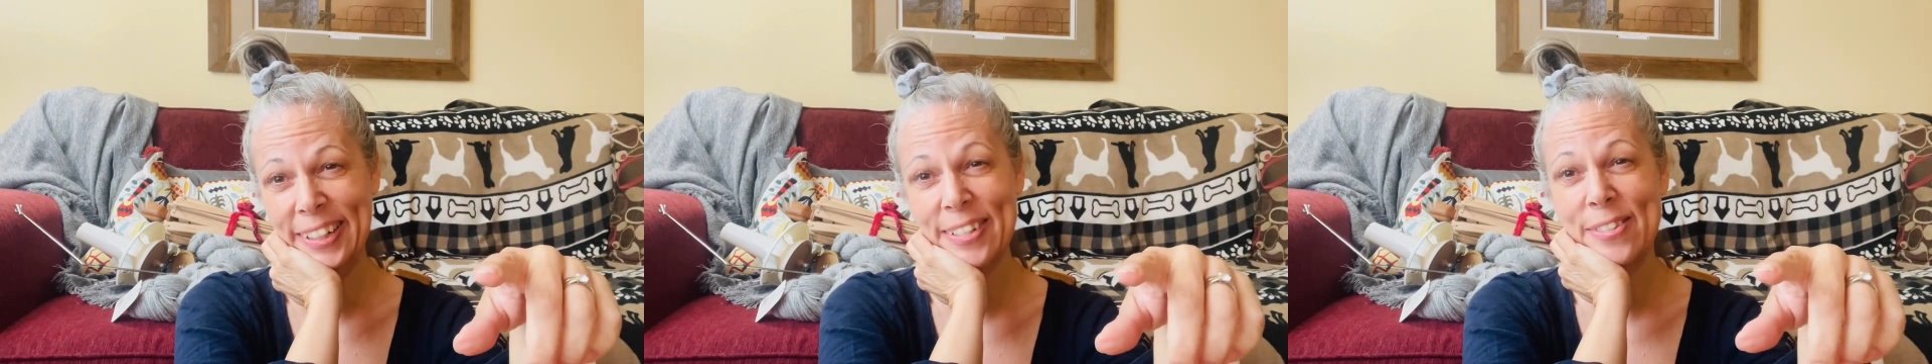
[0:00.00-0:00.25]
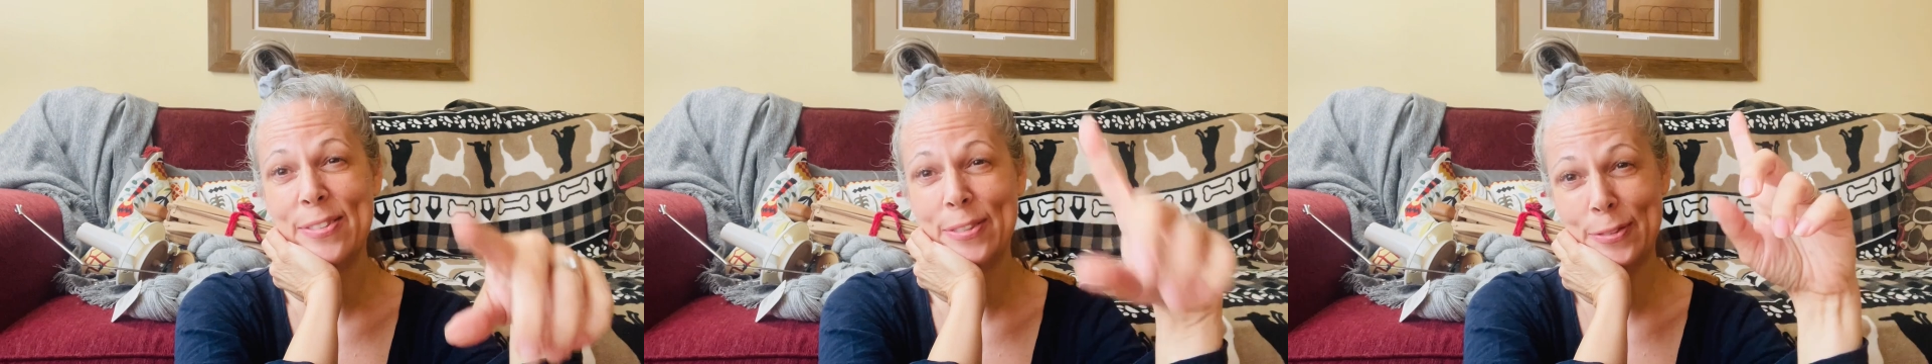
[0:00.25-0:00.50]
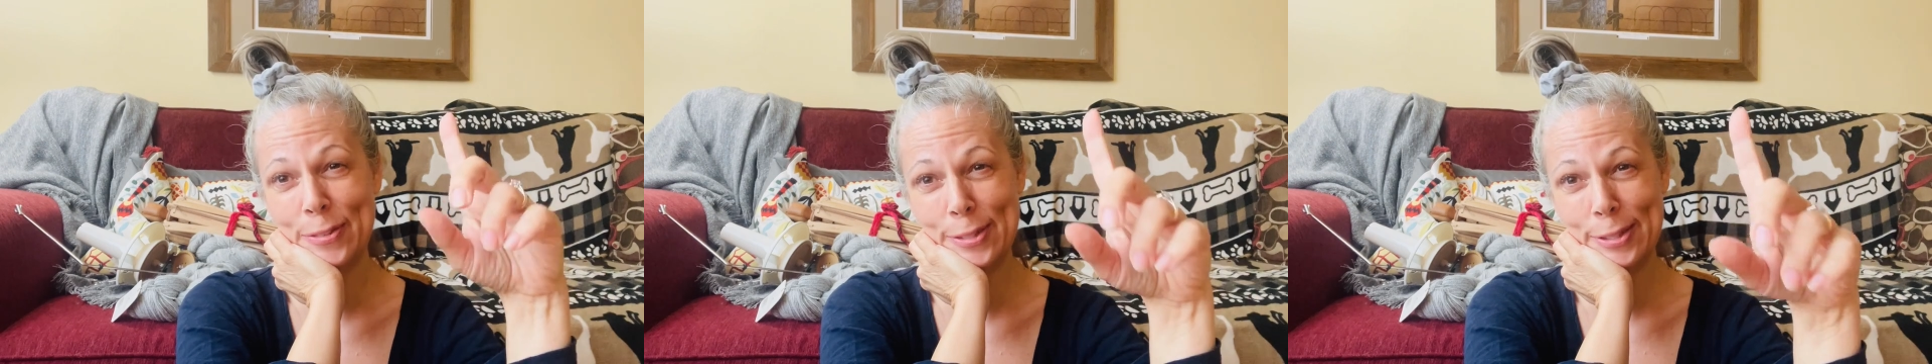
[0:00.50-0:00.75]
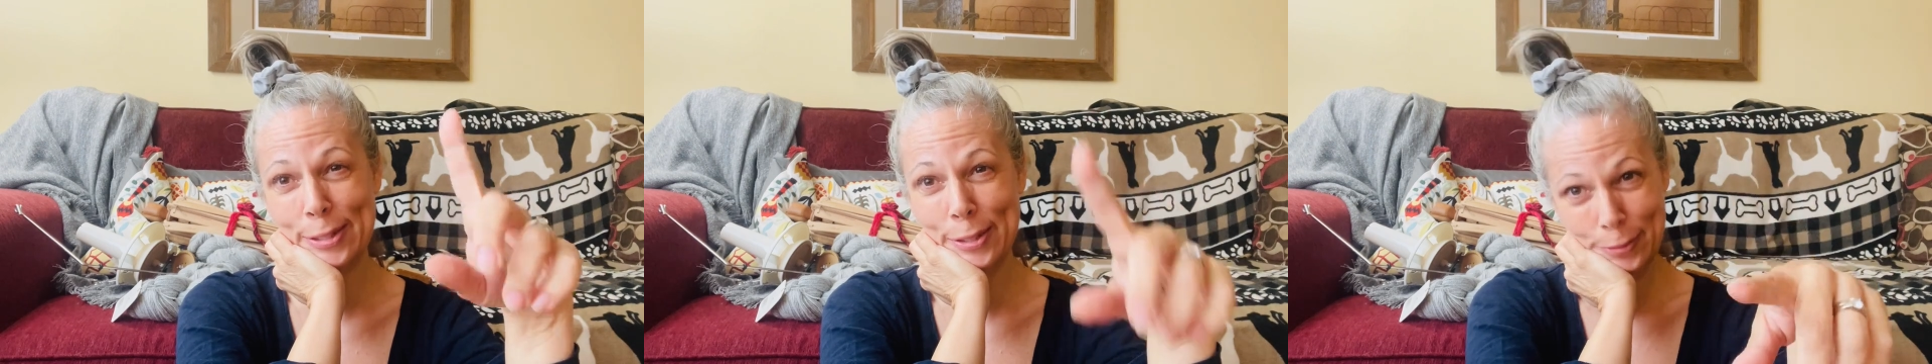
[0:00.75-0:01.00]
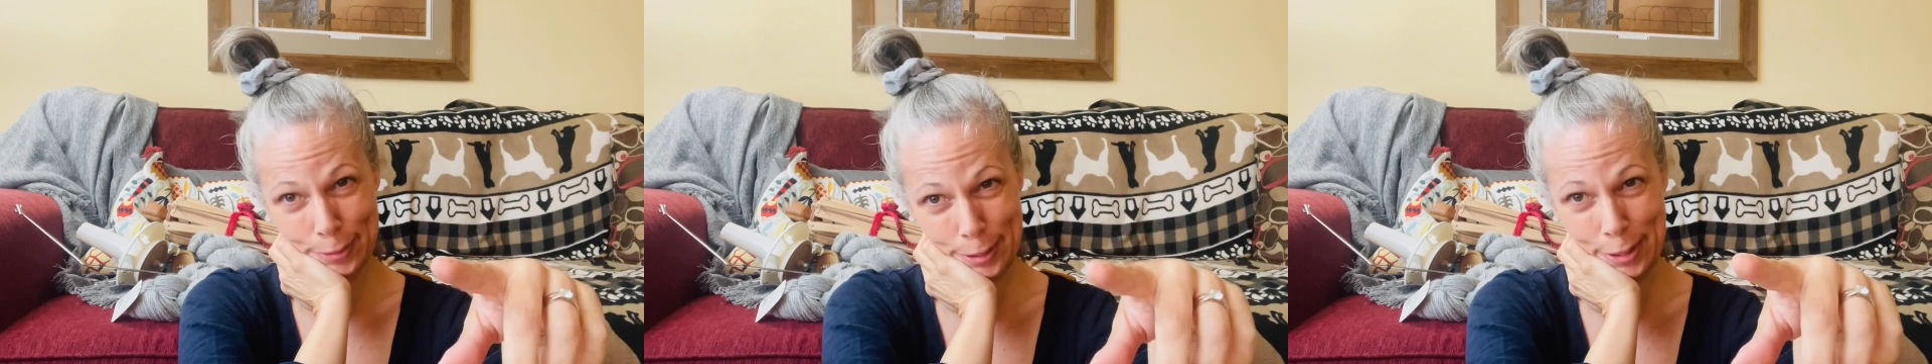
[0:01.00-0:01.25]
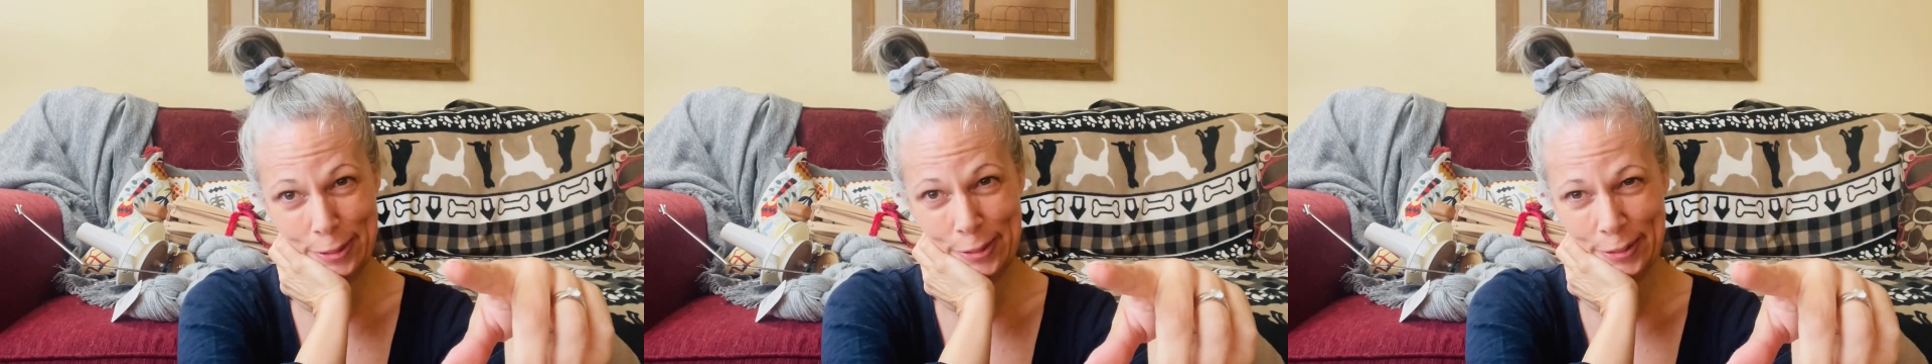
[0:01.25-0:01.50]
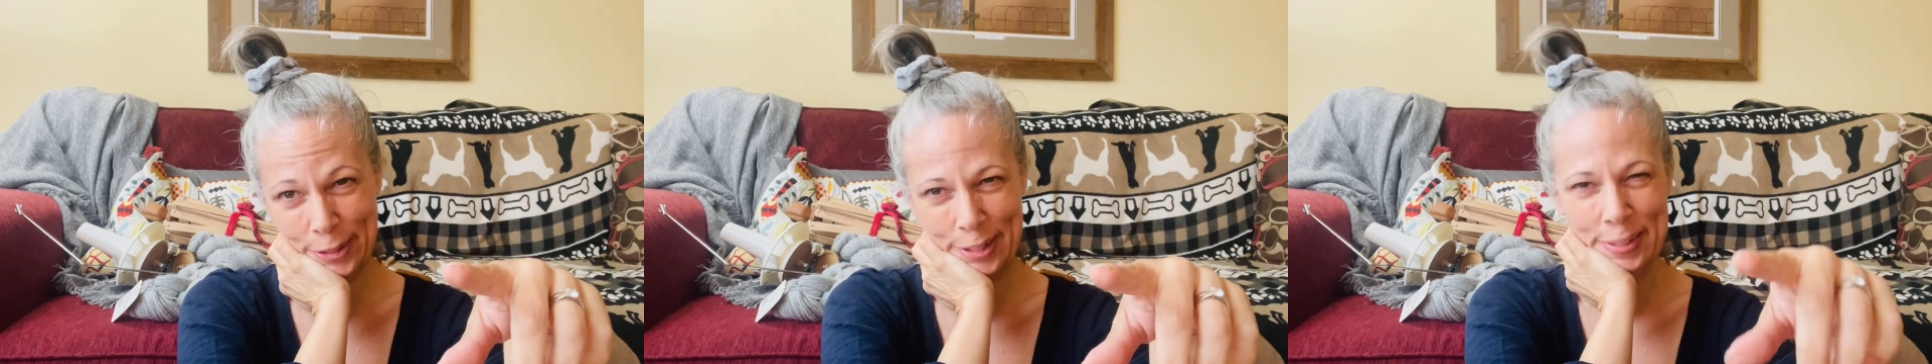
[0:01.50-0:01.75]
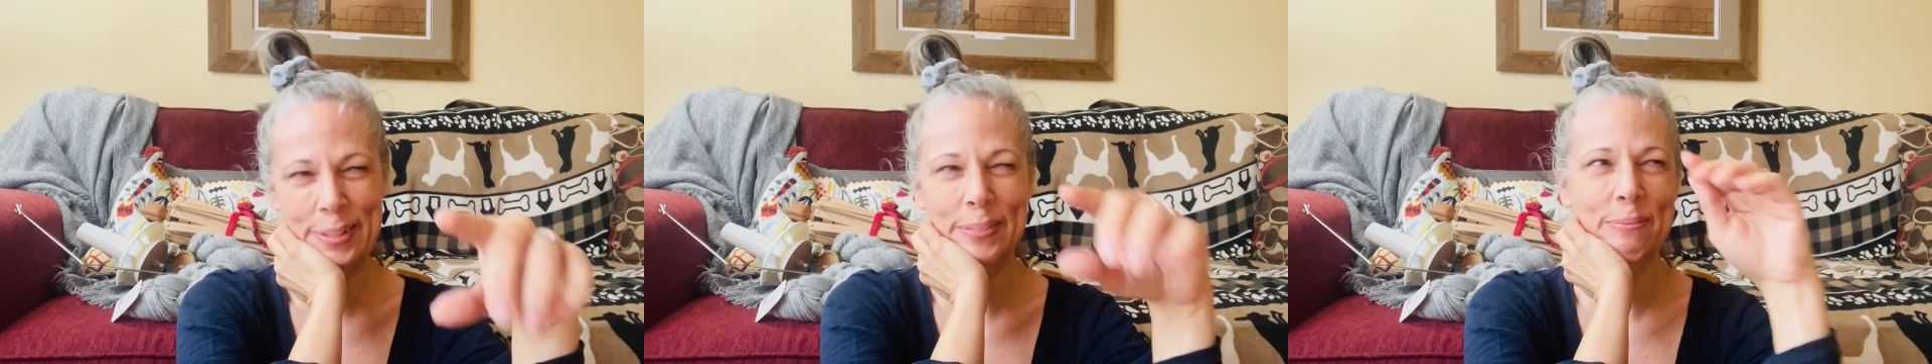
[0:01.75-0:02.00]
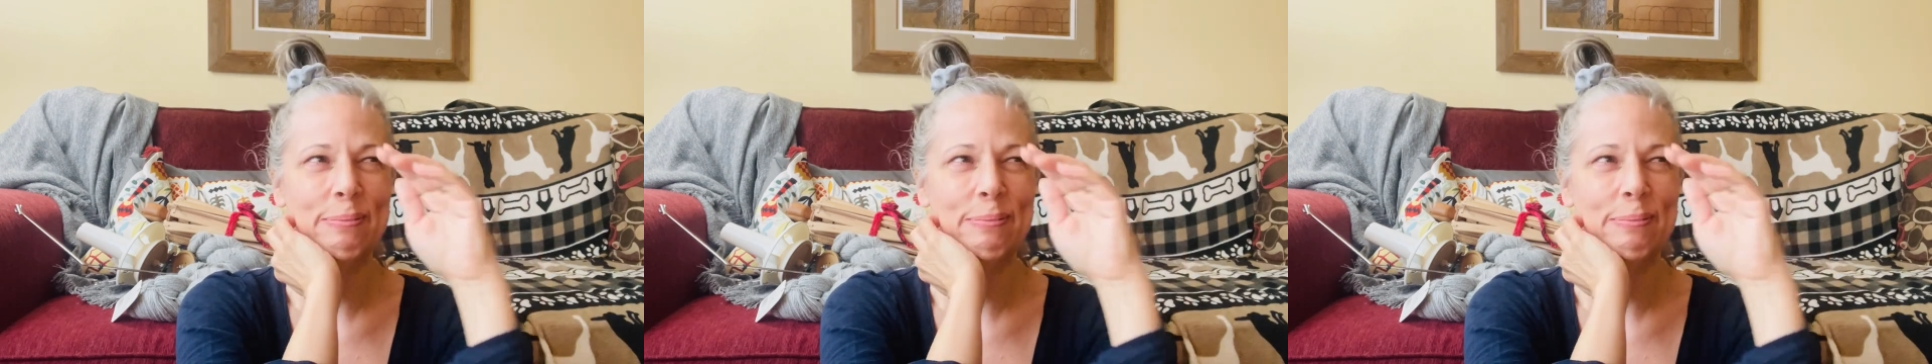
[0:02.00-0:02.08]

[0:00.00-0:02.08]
So slower than 30